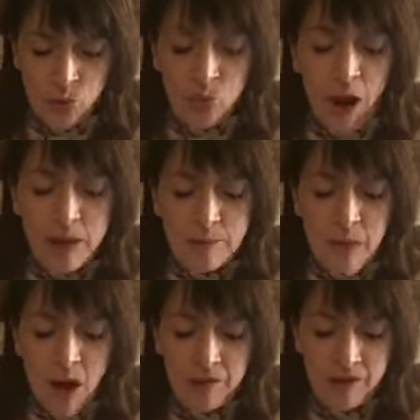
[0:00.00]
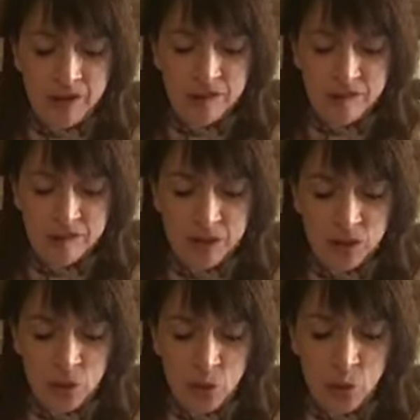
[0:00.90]
Right marvellous
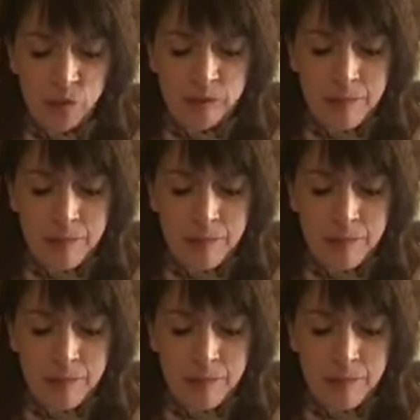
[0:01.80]
was a